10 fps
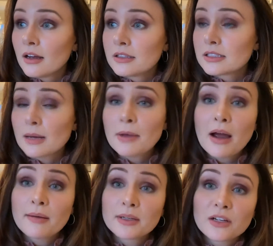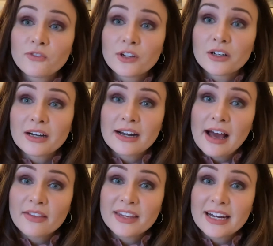somehow I'm going to figure it
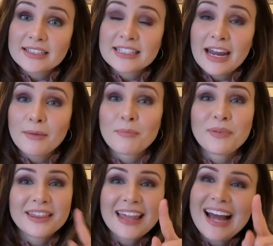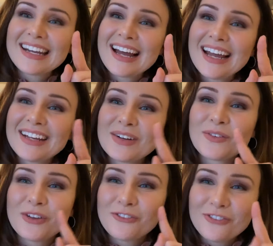out the next day. But that night,
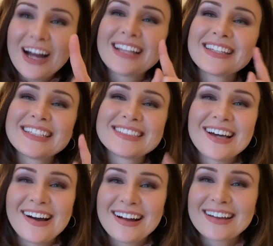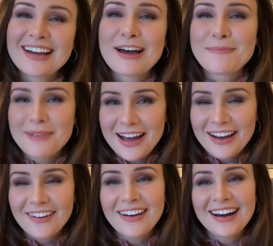we finally talk
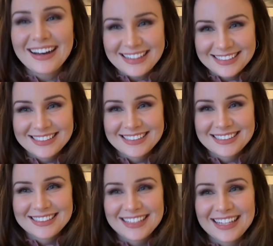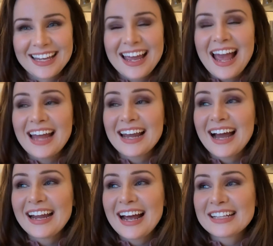about us. And
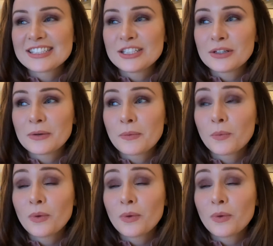I asked you,